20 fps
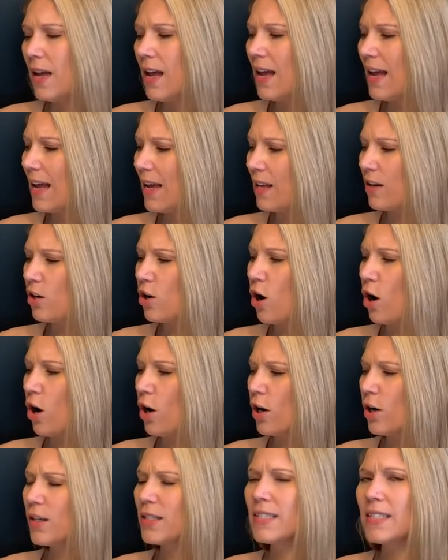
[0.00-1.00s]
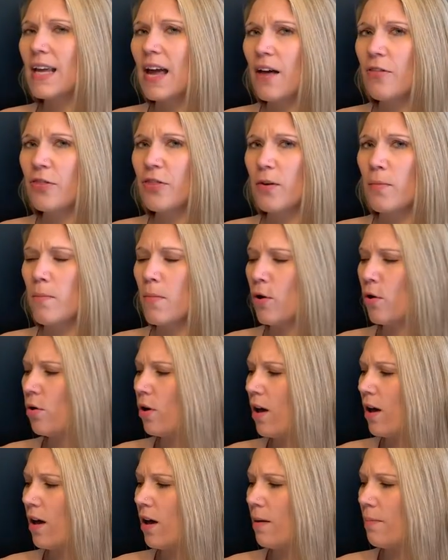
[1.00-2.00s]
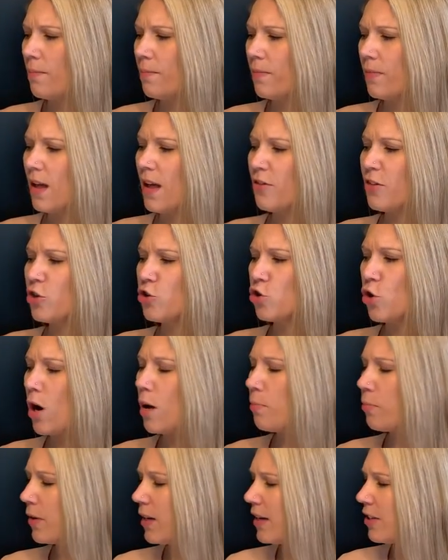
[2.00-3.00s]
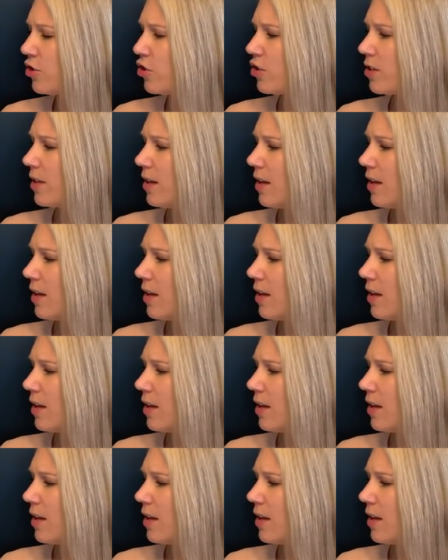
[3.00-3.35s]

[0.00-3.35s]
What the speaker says: and guards at the drawbridge.